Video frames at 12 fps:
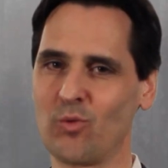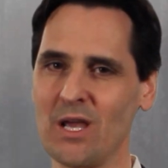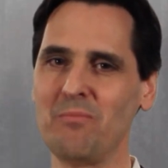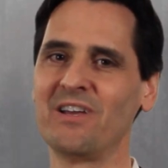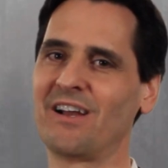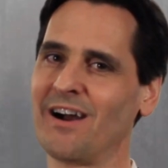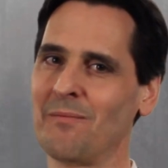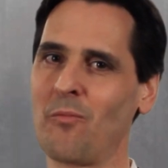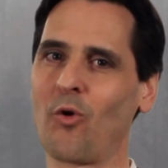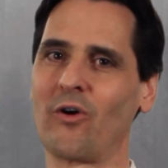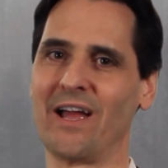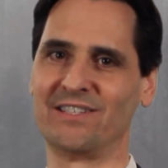we become
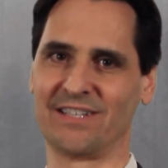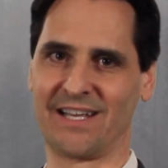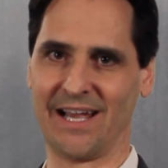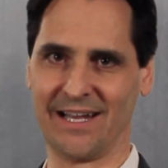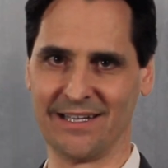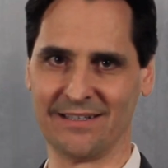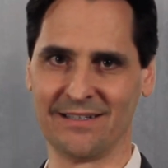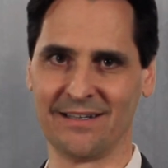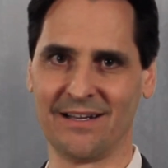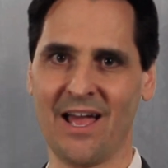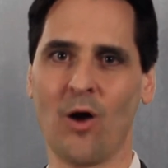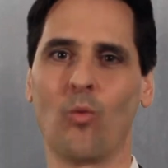more educated,
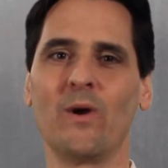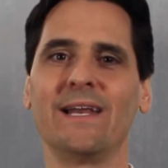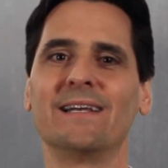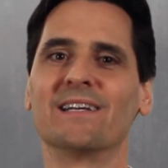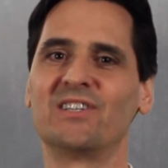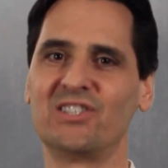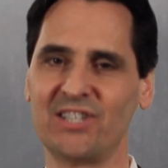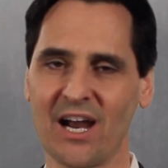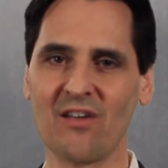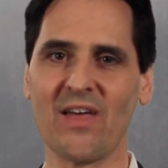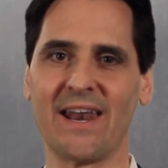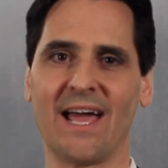we need to
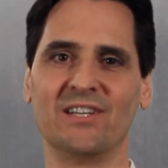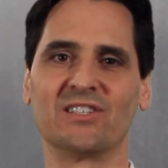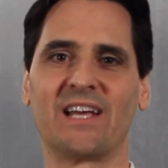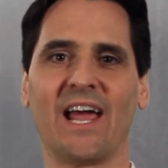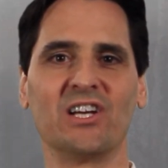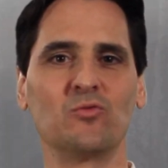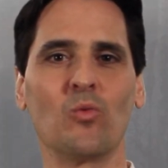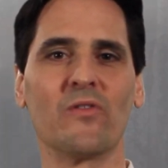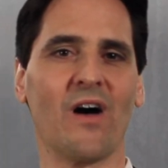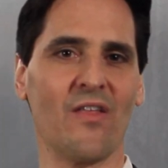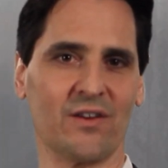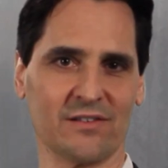share that education with
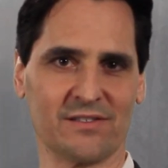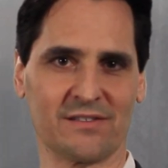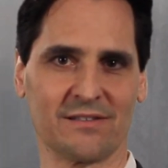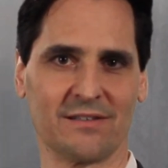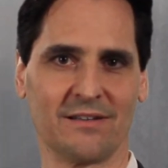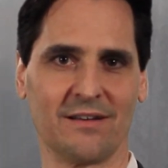others.